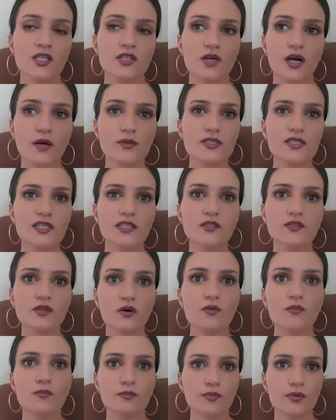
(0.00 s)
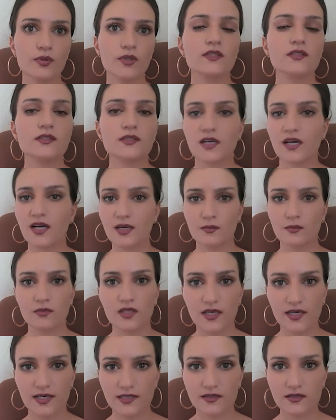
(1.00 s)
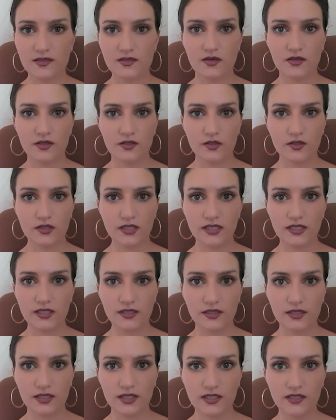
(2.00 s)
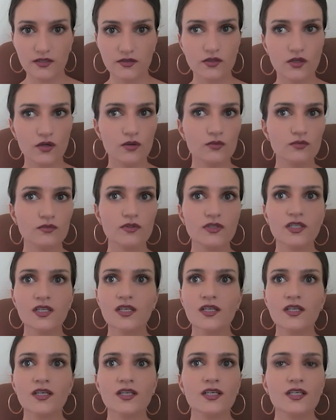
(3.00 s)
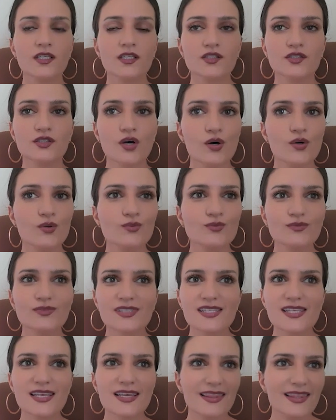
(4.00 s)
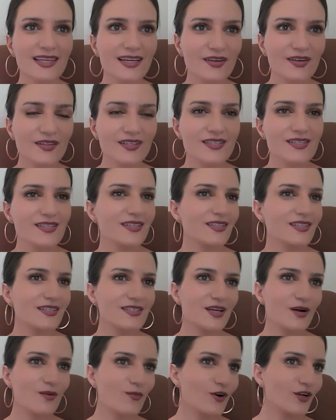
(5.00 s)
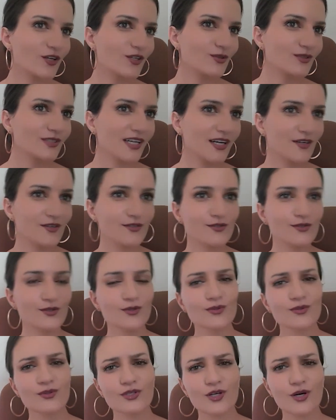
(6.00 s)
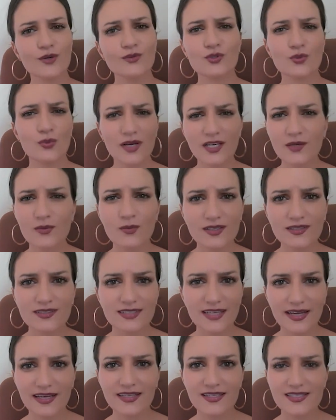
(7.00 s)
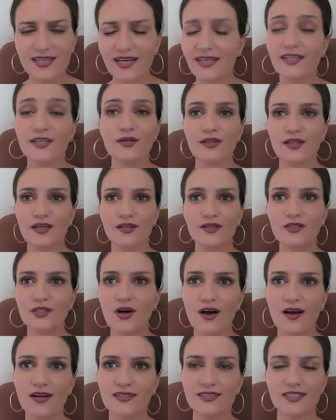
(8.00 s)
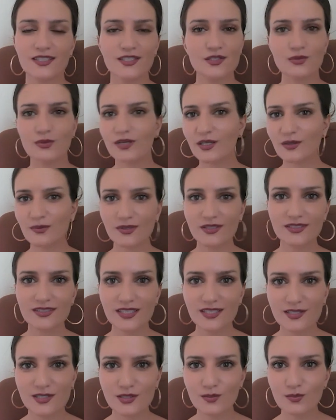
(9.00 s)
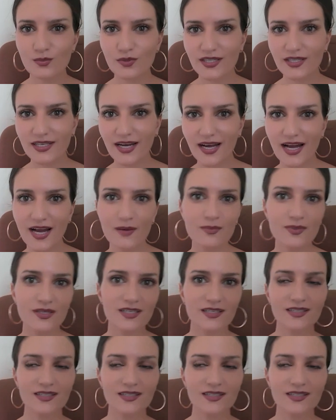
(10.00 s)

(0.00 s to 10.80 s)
So I would say, don't put timelines on your healing. Don't sit there and listen to someone who tells you, 21 days. I hear that a lot. It takes 21 days to break a habit.